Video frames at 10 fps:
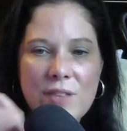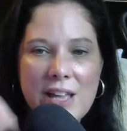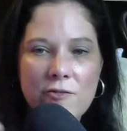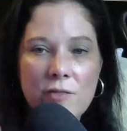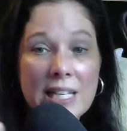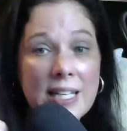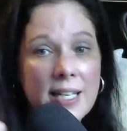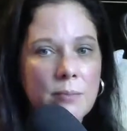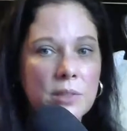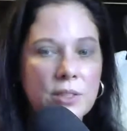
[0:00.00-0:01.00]
We have,
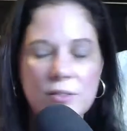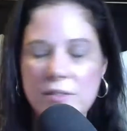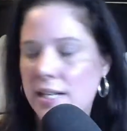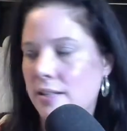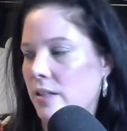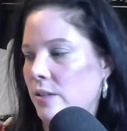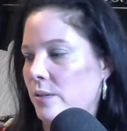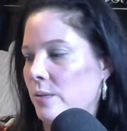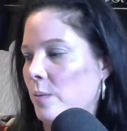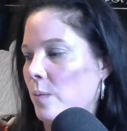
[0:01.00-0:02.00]
again, blue,
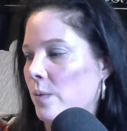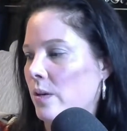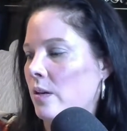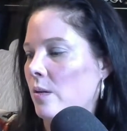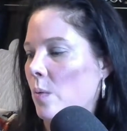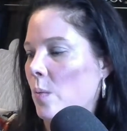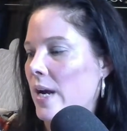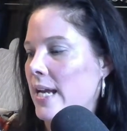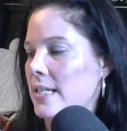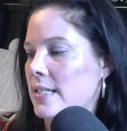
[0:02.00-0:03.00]
yellow,
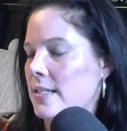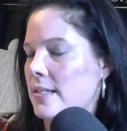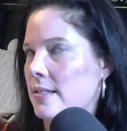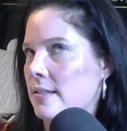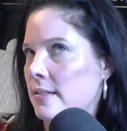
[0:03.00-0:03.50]
whites,